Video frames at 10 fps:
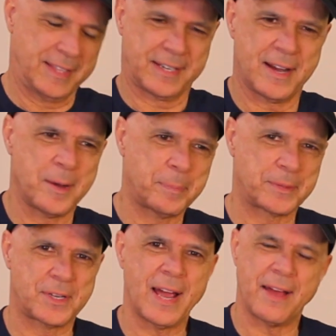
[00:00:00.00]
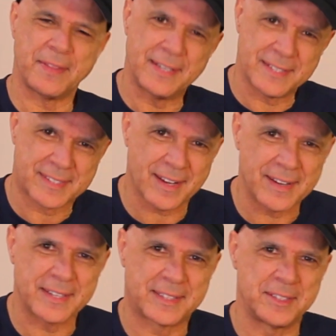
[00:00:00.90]
composite, how they
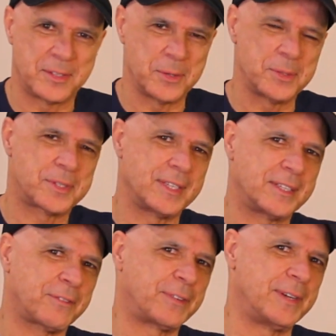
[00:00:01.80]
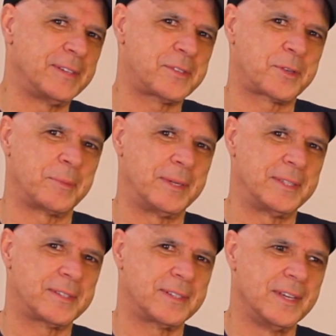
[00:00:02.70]
decided to use the different
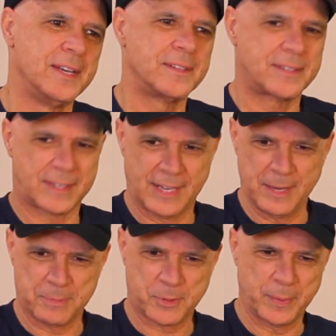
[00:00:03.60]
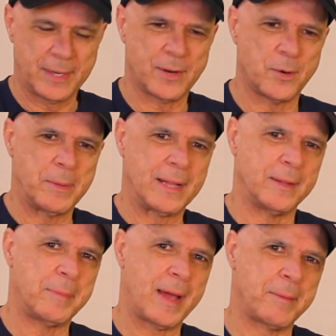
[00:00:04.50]
instruments to keep Sweet Home
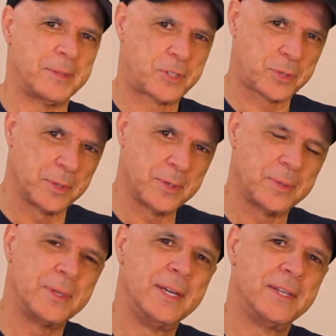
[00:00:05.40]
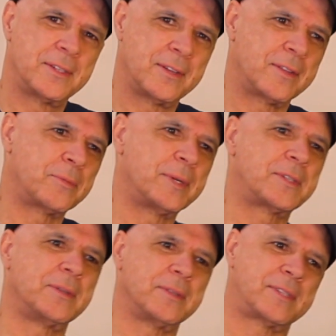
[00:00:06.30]
Alabama true to the
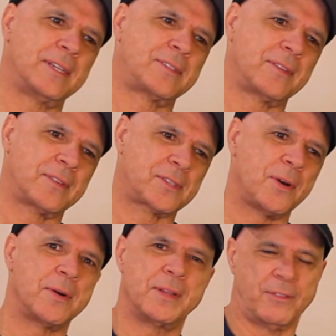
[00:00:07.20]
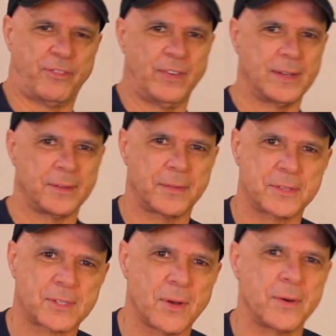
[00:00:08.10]
original sense of the song and the feel of the
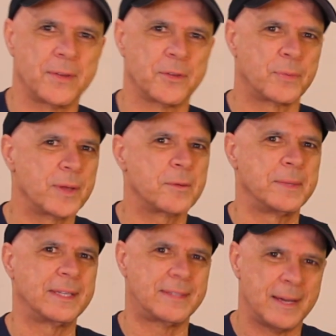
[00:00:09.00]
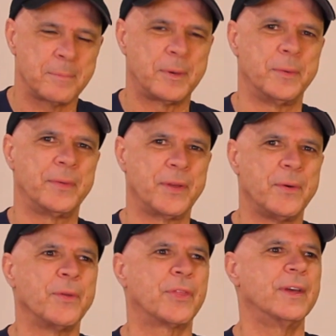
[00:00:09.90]
song and the rhythm and the tempo and the
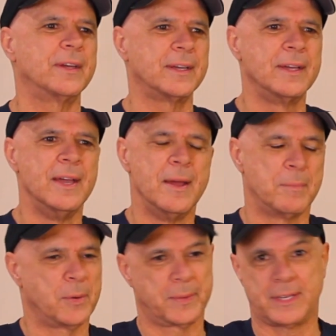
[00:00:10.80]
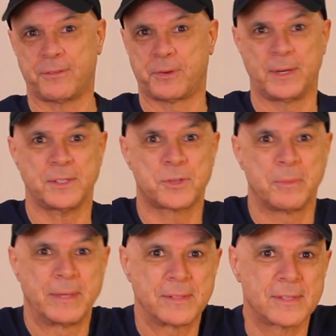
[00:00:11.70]
whole thing, but with different
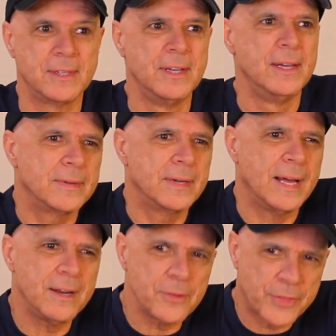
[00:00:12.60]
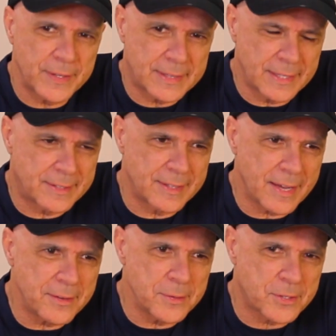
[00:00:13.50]
instruments. I don't think they did.
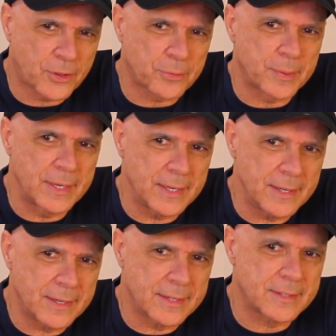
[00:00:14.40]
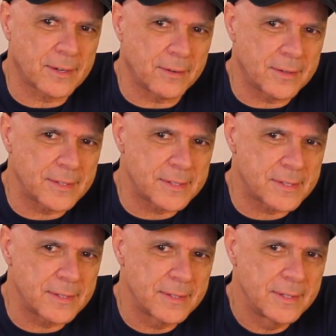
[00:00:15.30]
They use three
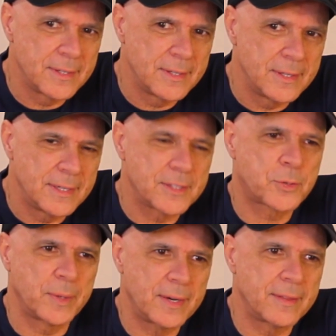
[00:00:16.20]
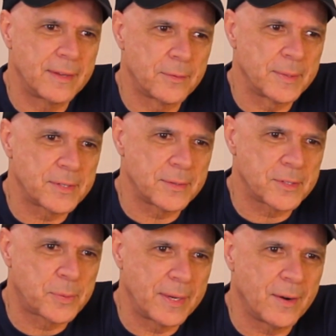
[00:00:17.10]
guitars in the original
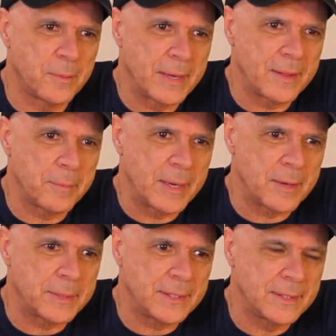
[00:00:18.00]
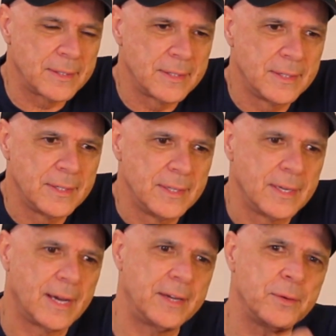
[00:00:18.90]
Sweet Home Alabama.
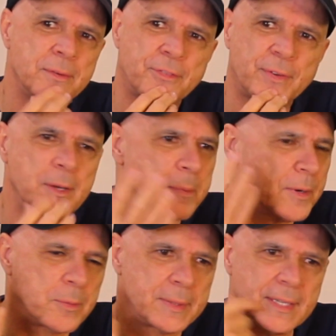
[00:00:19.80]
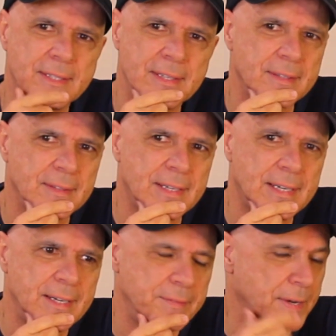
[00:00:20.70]
I know in Freebird when they did it
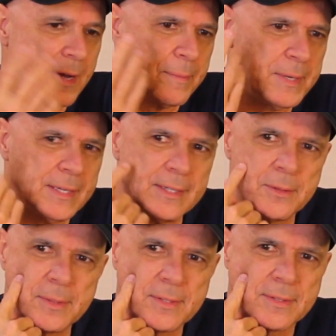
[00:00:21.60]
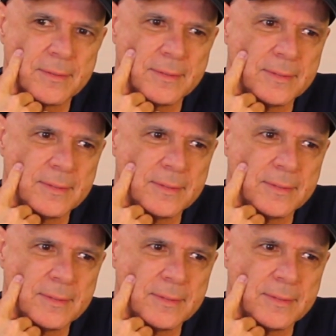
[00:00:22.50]
live, I mean, there was,